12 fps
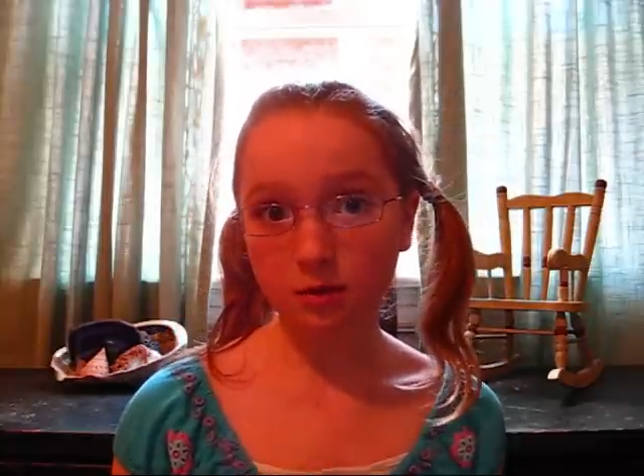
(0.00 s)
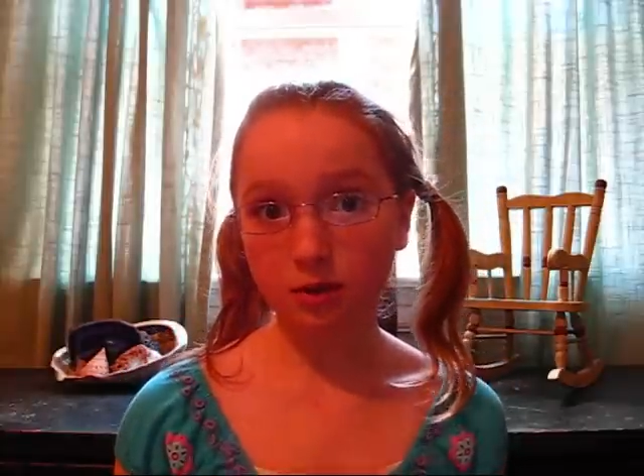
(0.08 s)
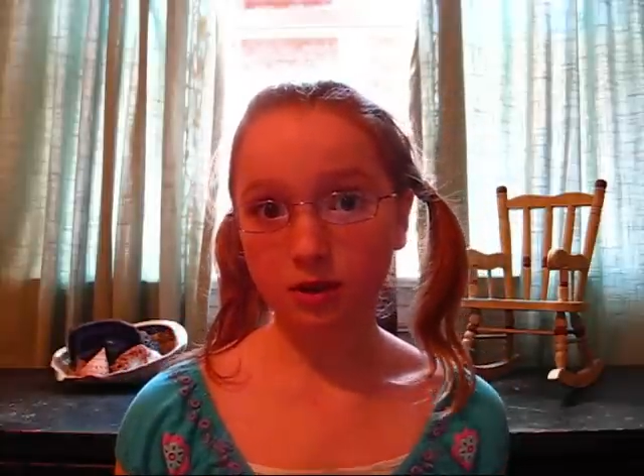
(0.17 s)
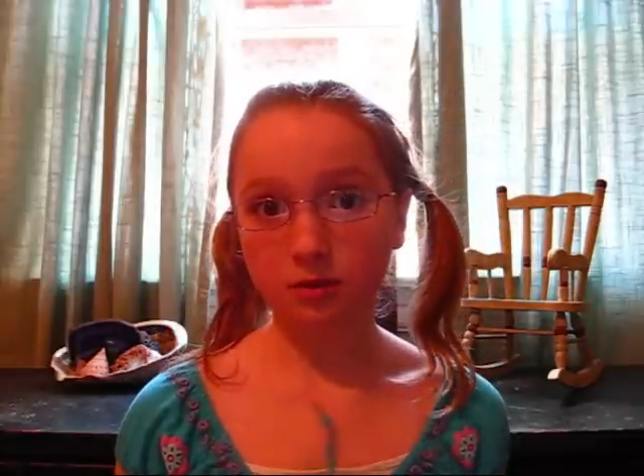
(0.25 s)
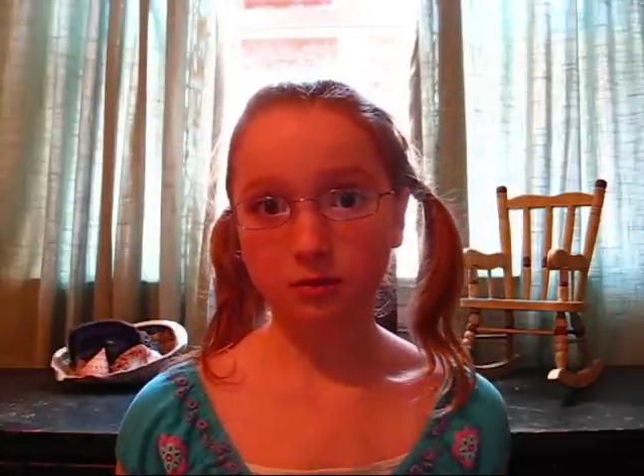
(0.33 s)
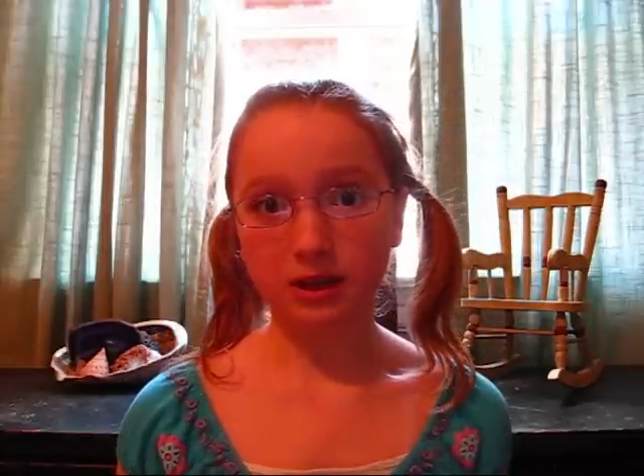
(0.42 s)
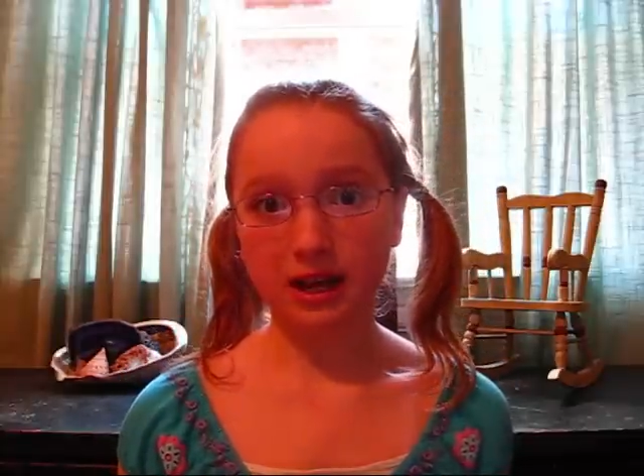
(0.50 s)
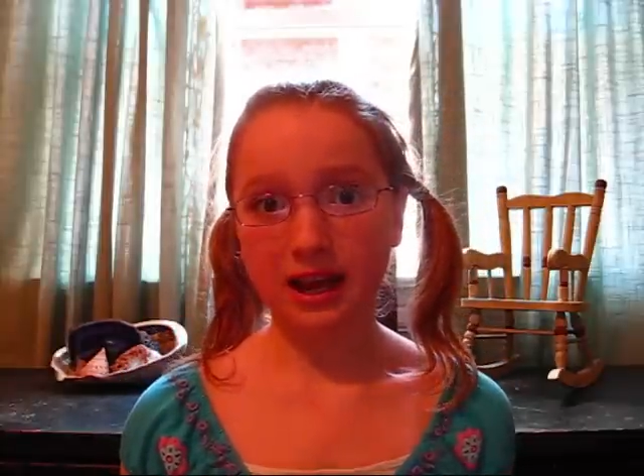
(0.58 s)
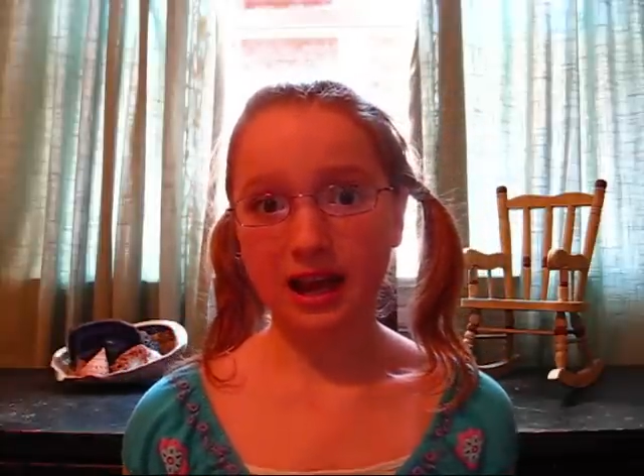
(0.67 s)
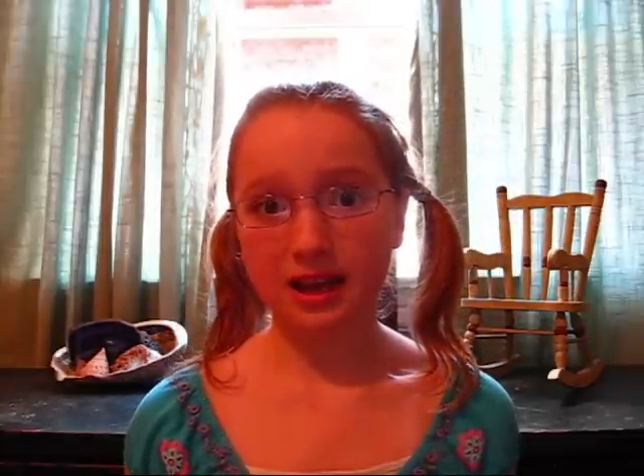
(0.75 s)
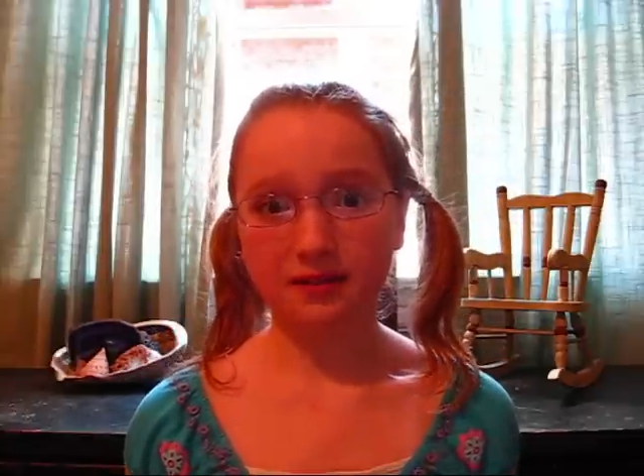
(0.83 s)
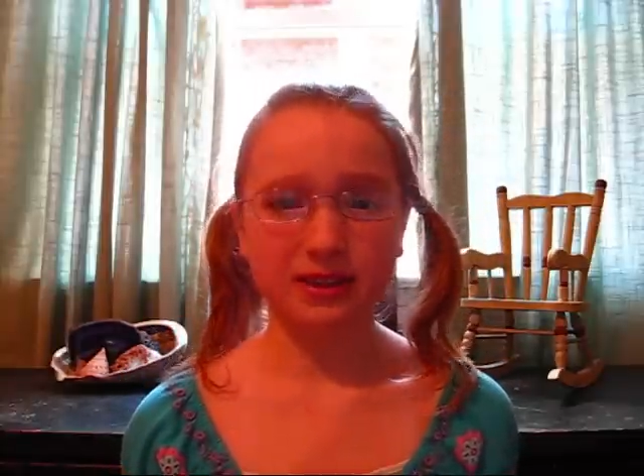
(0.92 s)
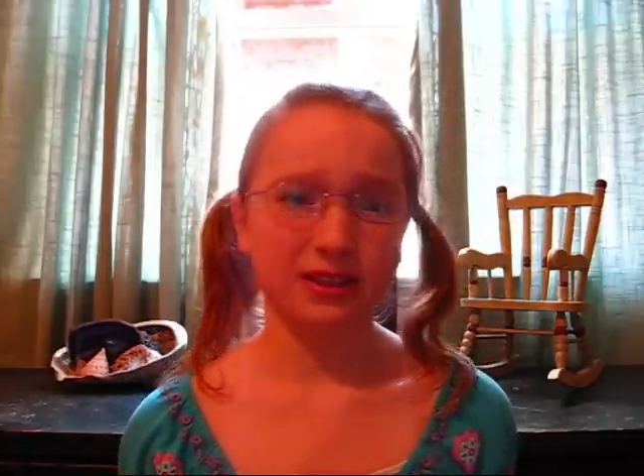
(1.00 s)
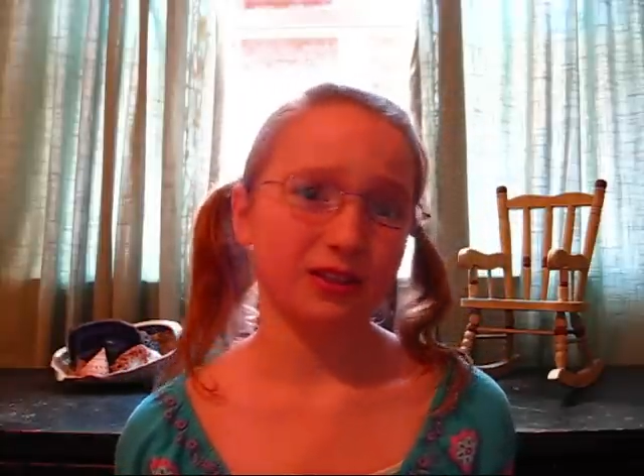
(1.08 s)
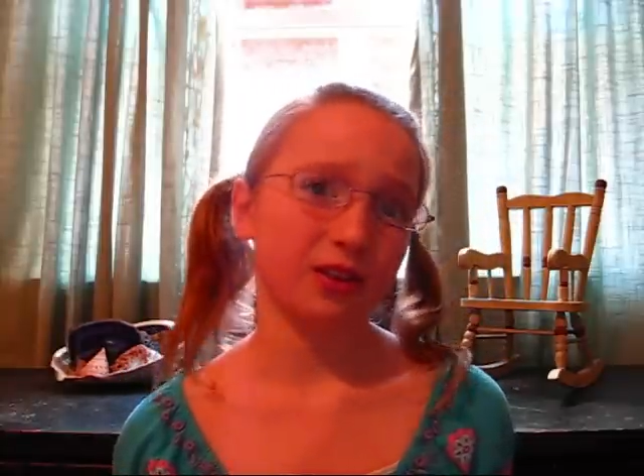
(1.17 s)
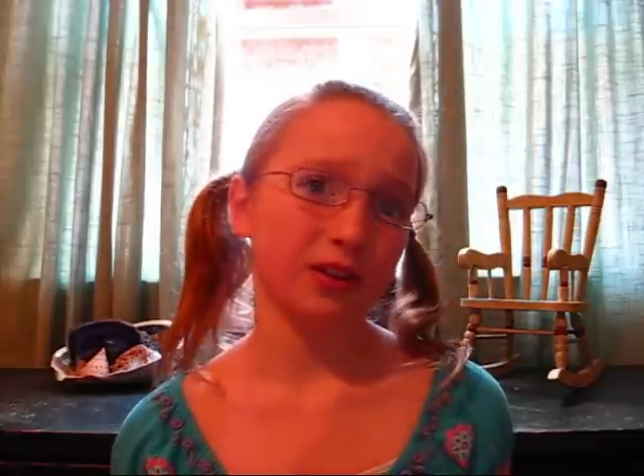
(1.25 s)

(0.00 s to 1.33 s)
or what I have is